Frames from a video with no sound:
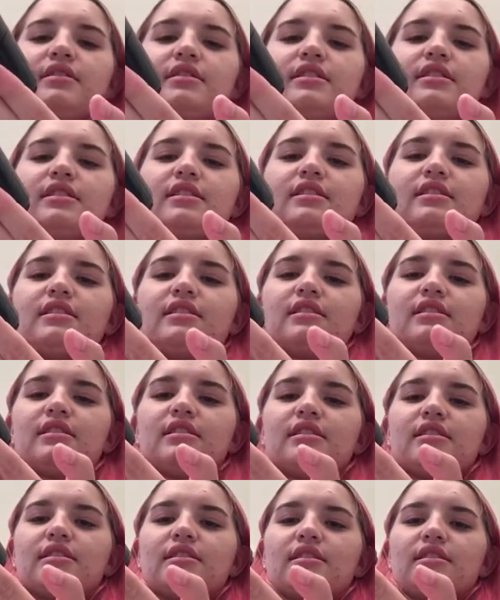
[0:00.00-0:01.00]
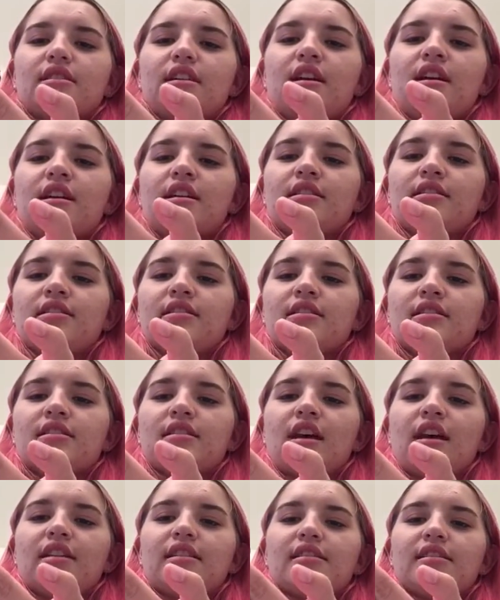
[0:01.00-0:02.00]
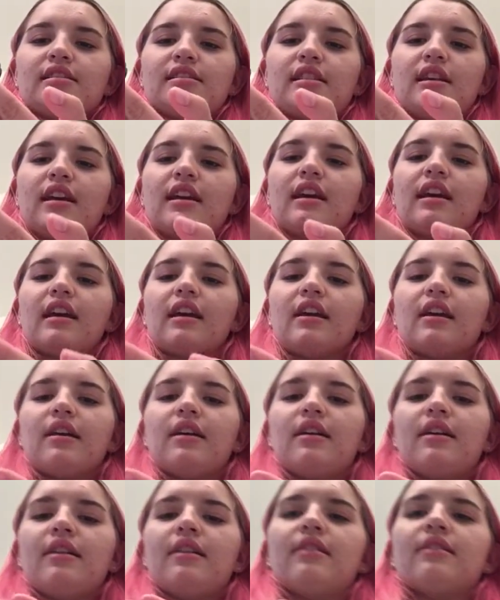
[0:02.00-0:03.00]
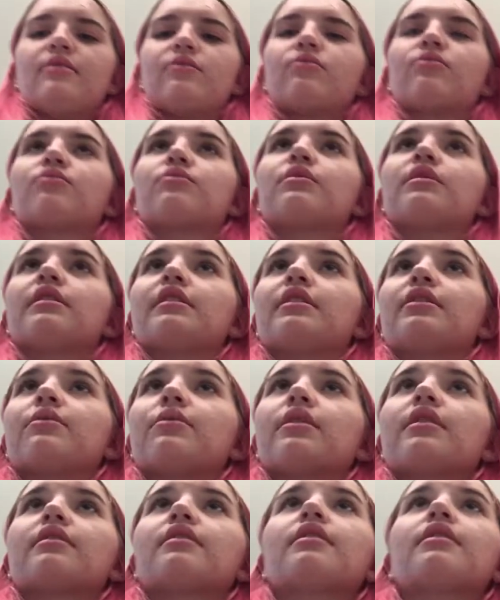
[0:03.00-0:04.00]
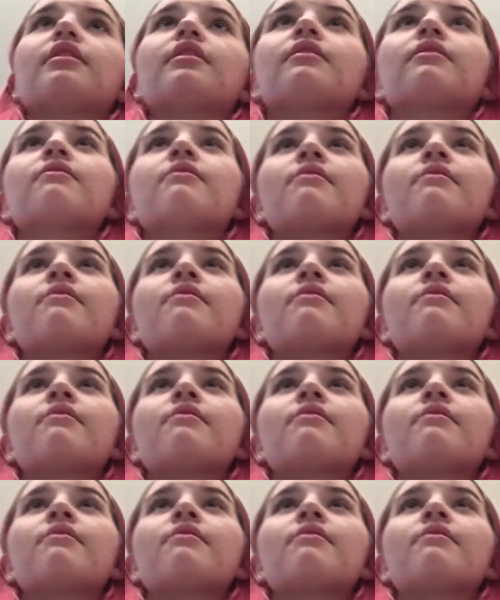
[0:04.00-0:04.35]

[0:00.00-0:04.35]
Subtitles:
sits and sets like really quickly.